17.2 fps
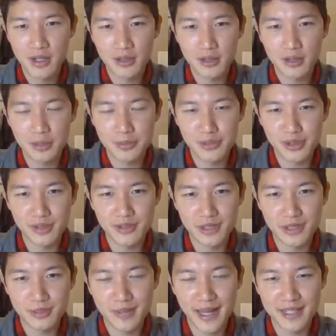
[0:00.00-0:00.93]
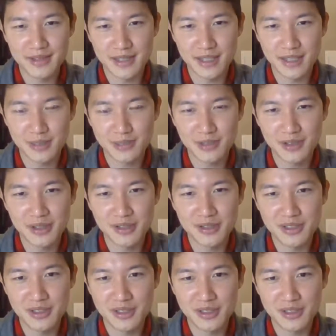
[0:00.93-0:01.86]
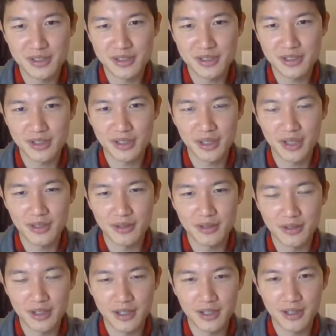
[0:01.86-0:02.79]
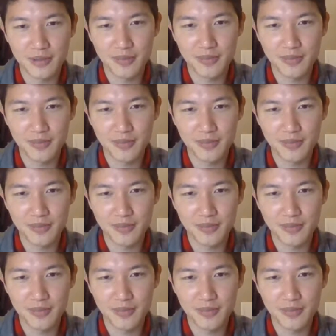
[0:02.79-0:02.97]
your previous past experiences. And like